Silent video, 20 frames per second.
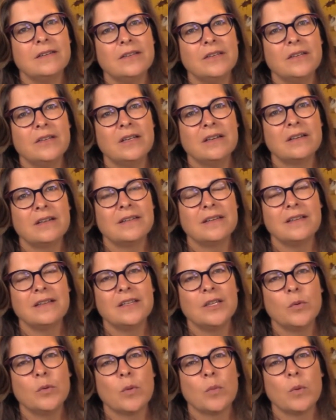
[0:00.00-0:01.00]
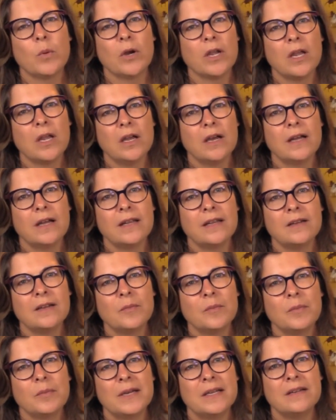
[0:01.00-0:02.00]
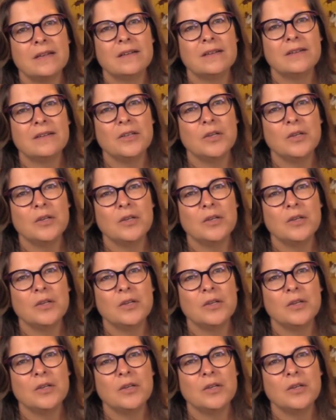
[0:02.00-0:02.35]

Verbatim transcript: you didn't think you were working on it, but